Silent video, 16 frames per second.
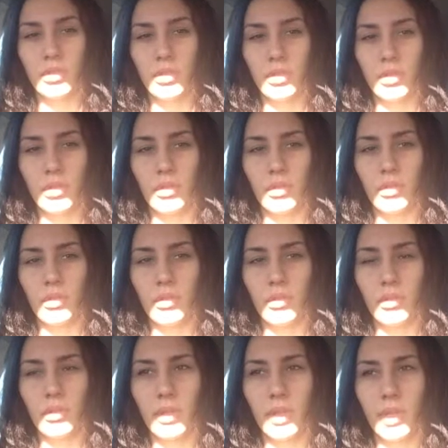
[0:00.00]
to
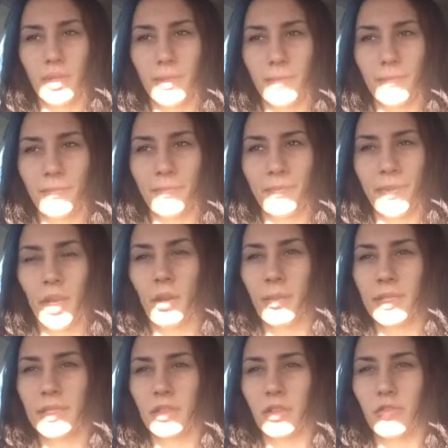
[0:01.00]
help
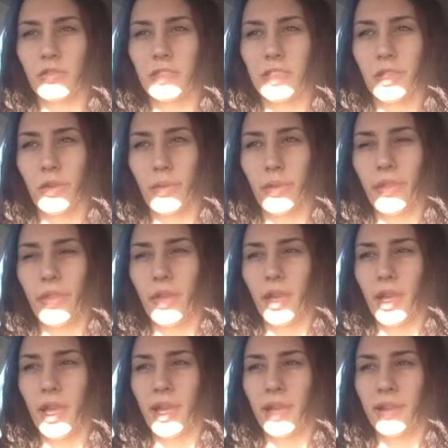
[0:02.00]
myself deal with it
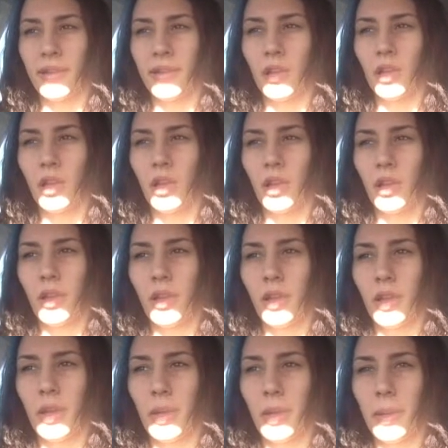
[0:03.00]

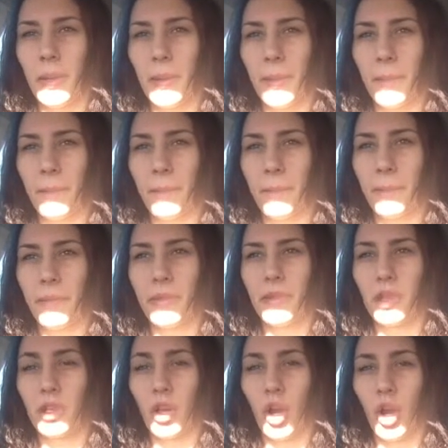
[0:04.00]
and
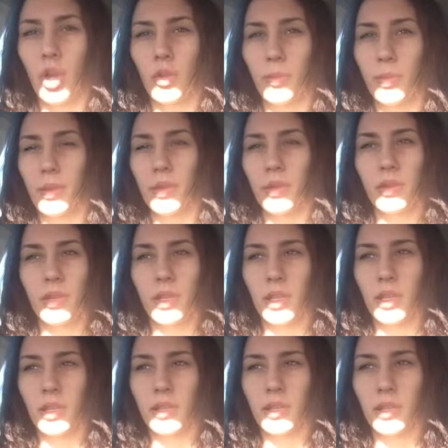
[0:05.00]
cope,
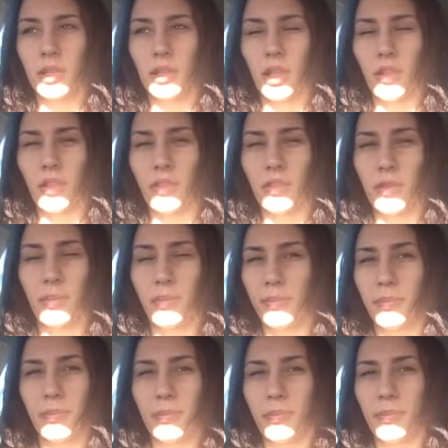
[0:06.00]
I think,
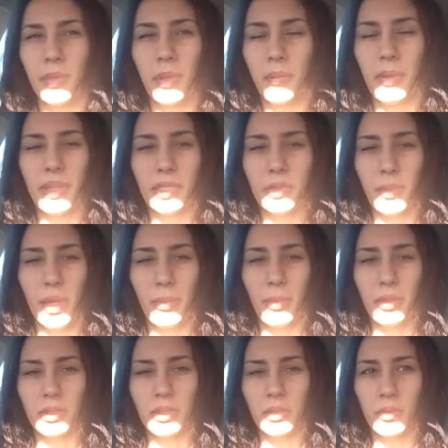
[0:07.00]
the best way
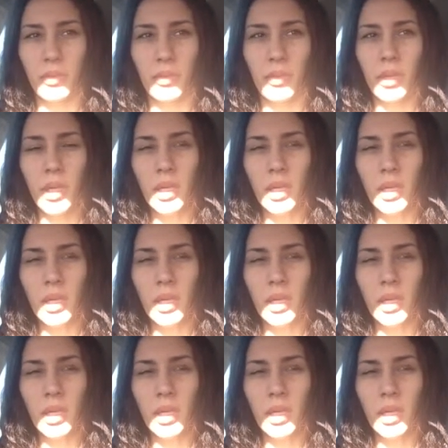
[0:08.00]
possible.